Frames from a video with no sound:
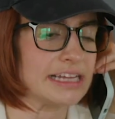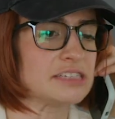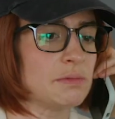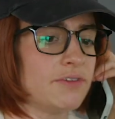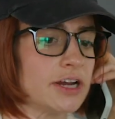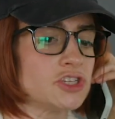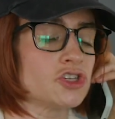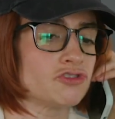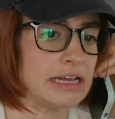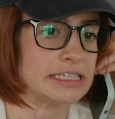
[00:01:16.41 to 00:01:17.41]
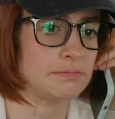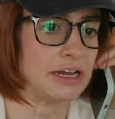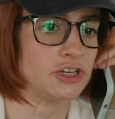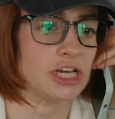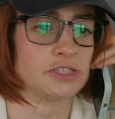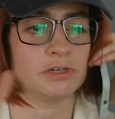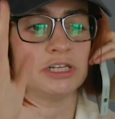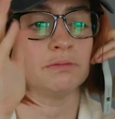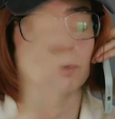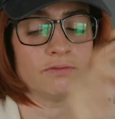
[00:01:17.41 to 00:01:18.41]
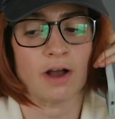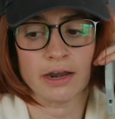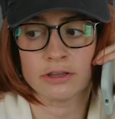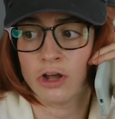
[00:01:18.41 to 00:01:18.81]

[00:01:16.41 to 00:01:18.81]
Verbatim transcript: It gets me very stressed in my chest. We need to move on.